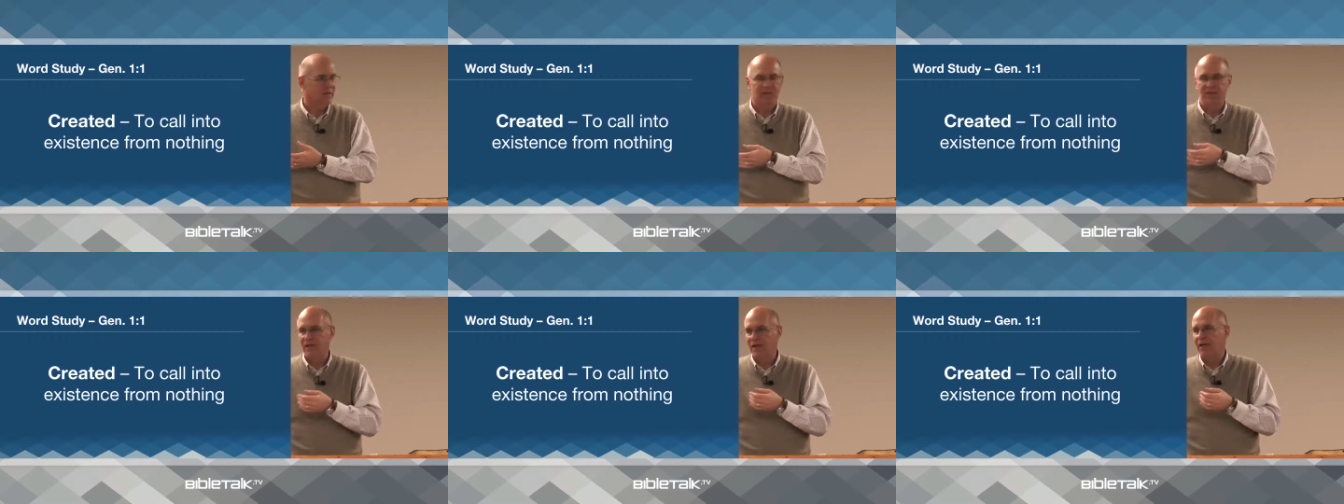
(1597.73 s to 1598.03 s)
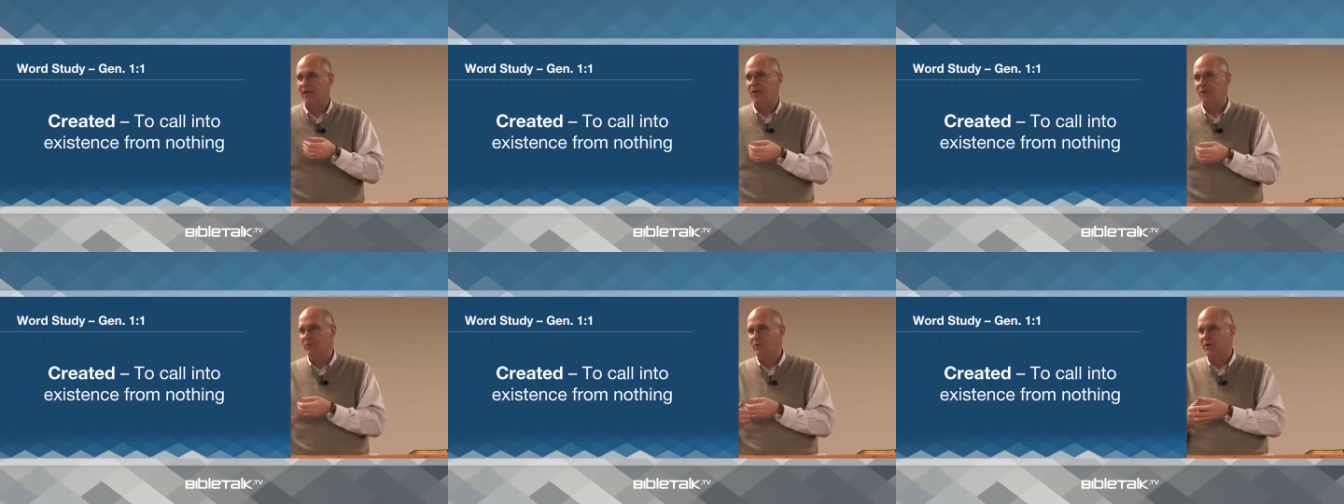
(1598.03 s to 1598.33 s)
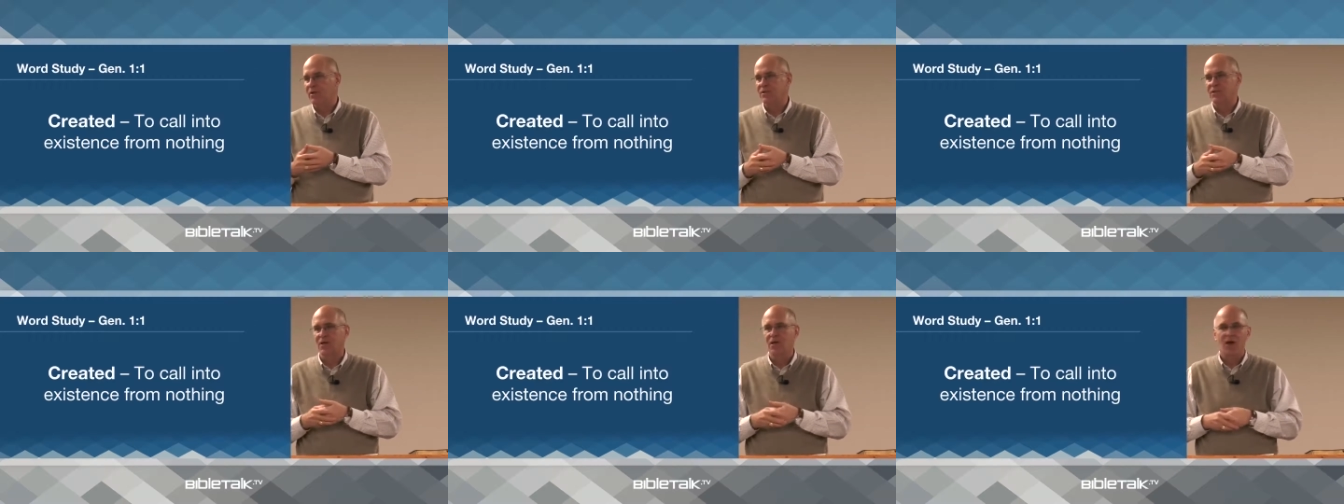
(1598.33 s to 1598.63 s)
In other
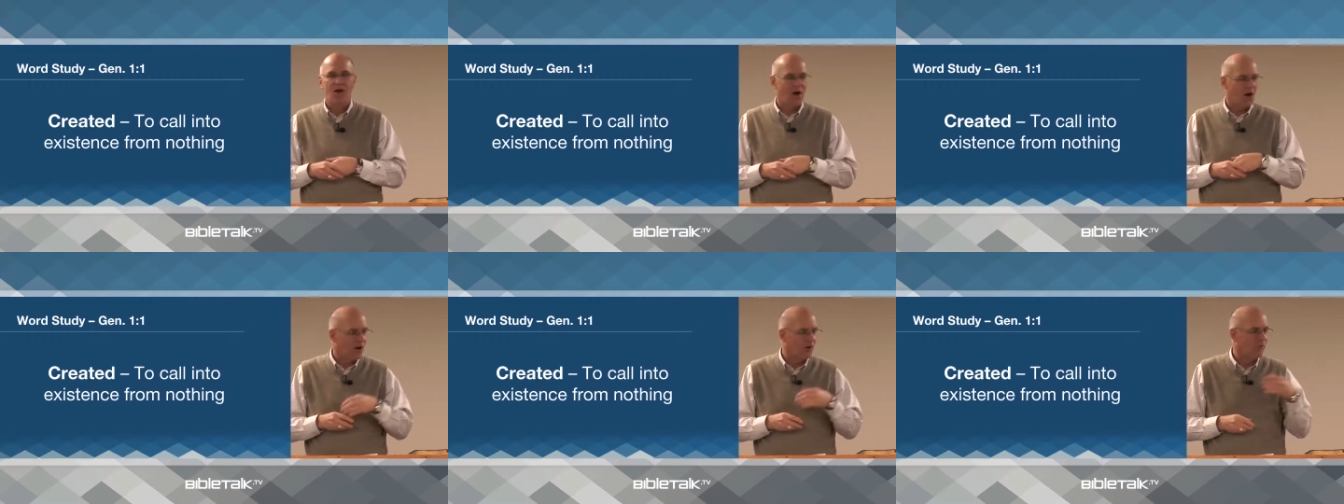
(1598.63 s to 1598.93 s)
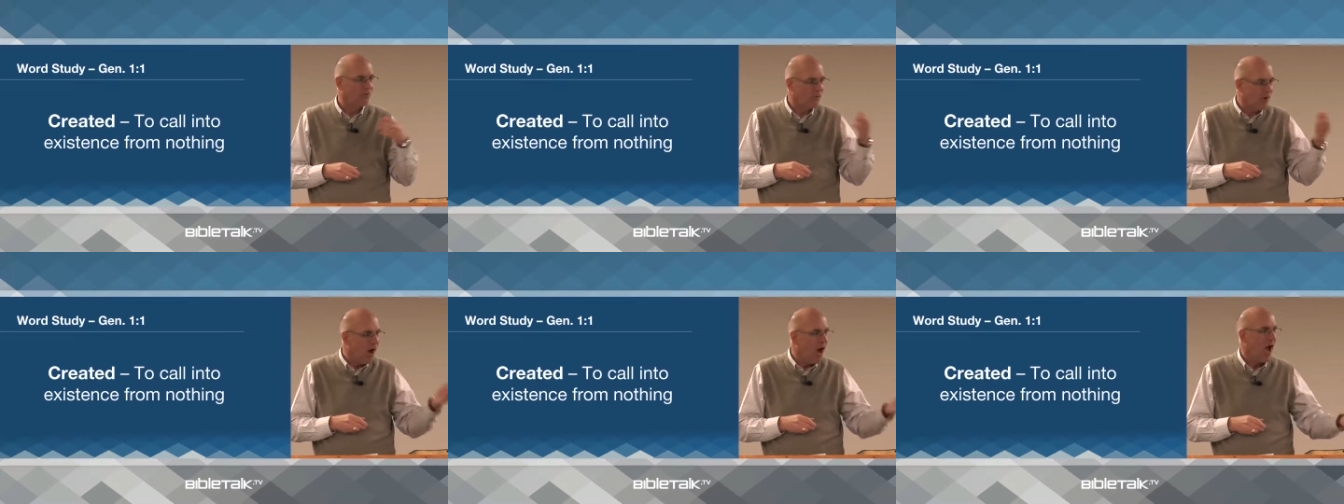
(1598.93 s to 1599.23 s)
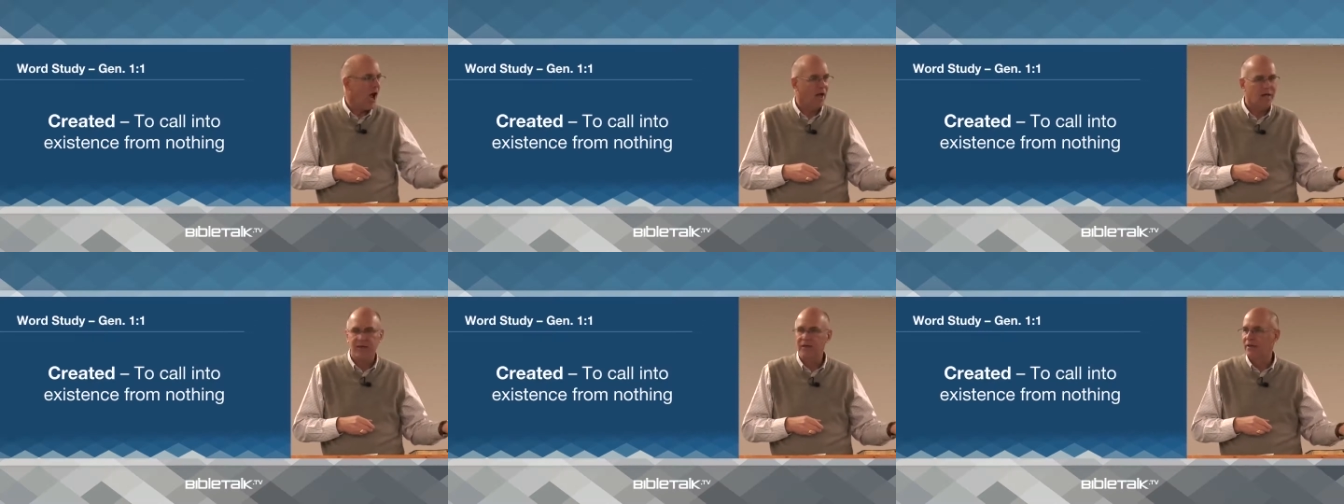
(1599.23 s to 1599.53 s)
words, a
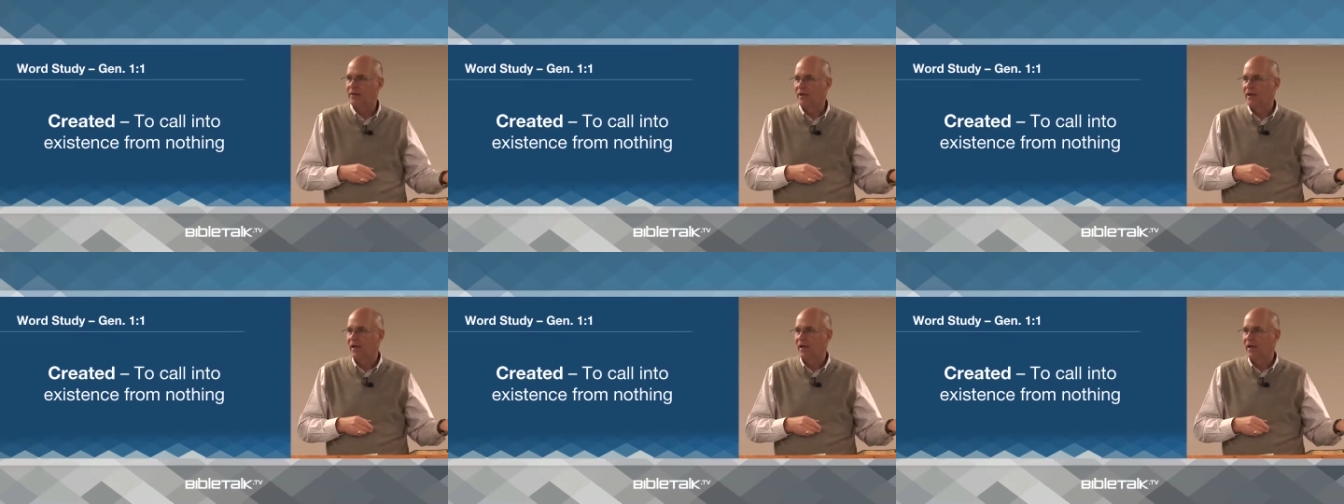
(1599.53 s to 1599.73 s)
rock,